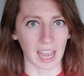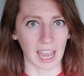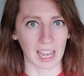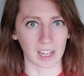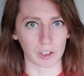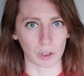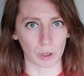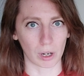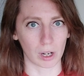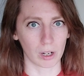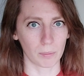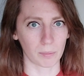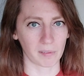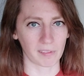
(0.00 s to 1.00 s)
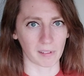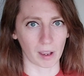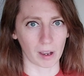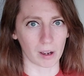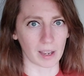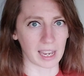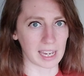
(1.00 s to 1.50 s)
and your arms
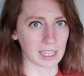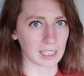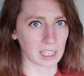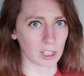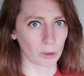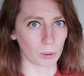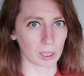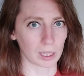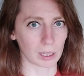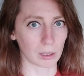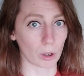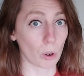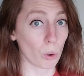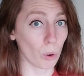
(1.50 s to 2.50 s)
are aching quite a lot,